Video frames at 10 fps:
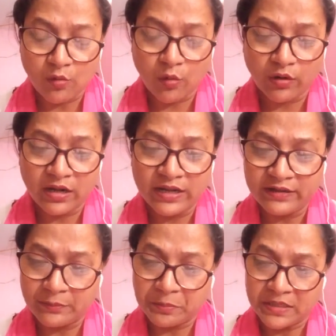orally
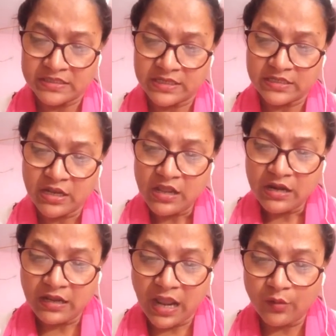repeated
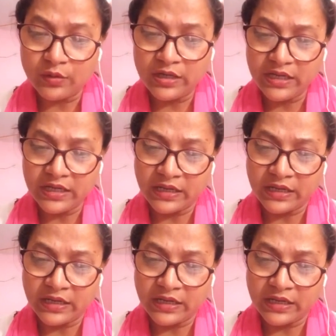loudly